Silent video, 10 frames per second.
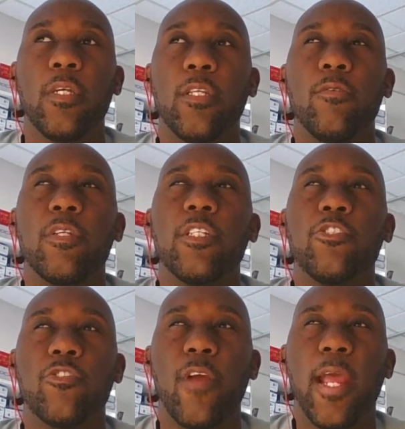and you can
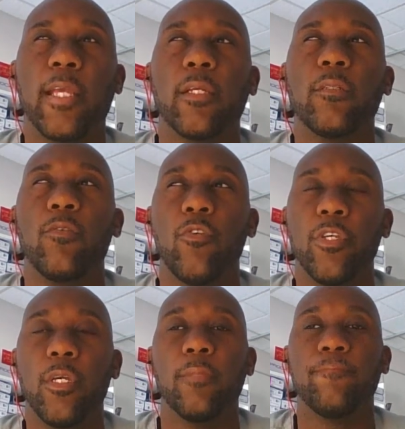track all
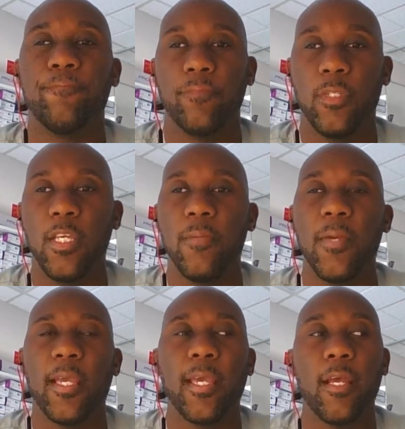your
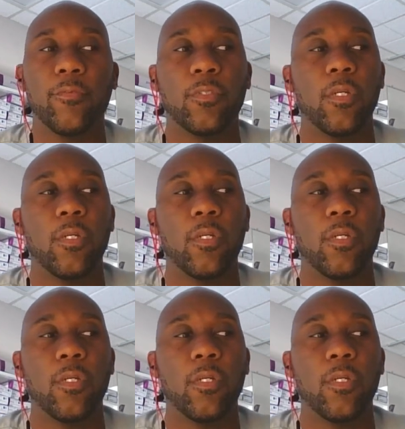eBay accounts.